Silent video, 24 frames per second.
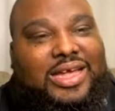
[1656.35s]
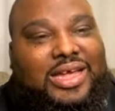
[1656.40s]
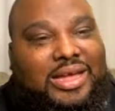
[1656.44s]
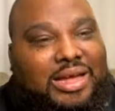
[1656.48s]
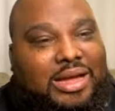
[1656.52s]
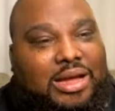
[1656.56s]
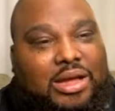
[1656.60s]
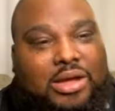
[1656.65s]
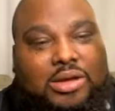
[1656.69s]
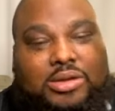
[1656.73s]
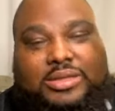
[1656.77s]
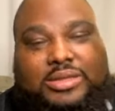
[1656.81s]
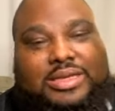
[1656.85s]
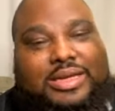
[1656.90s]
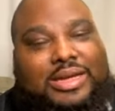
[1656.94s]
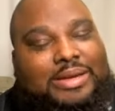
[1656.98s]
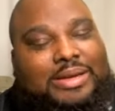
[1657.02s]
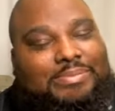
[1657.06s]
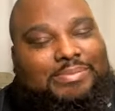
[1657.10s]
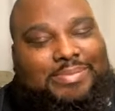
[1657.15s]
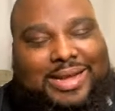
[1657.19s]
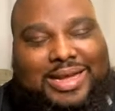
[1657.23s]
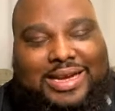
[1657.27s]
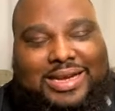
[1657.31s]
Oh
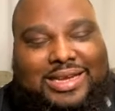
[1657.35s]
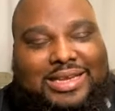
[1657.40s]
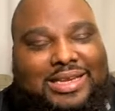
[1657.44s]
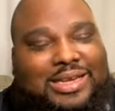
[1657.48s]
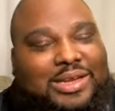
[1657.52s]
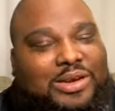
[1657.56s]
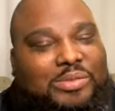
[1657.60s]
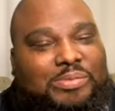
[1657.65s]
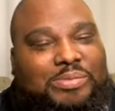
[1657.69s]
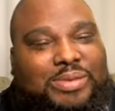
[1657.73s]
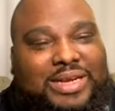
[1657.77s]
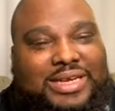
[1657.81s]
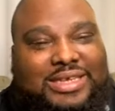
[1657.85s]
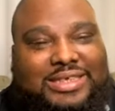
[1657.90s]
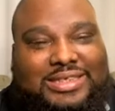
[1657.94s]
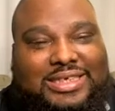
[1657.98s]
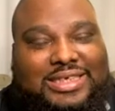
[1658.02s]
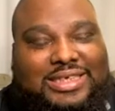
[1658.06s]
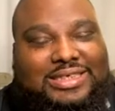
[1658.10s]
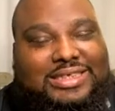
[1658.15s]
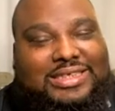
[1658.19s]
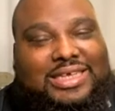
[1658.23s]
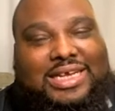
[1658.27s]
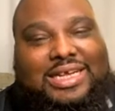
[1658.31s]
man, a little bit is
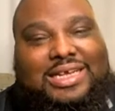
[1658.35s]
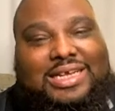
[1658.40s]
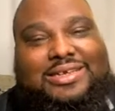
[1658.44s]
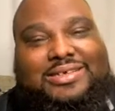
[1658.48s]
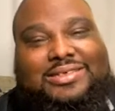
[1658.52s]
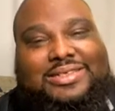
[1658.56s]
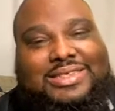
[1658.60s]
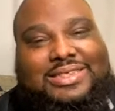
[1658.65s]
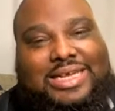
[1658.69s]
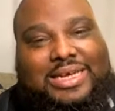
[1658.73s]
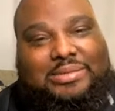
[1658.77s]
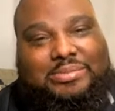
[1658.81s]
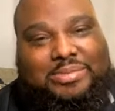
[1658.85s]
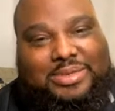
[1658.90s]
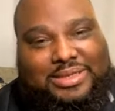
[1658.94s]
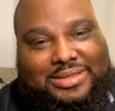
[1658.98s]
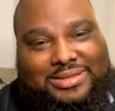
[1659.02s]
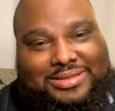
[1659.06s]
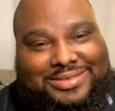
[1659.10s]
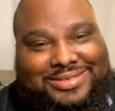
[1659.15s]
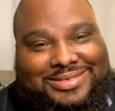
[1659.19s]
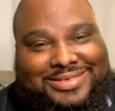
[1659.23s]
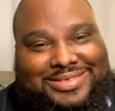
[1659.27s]
an understatement.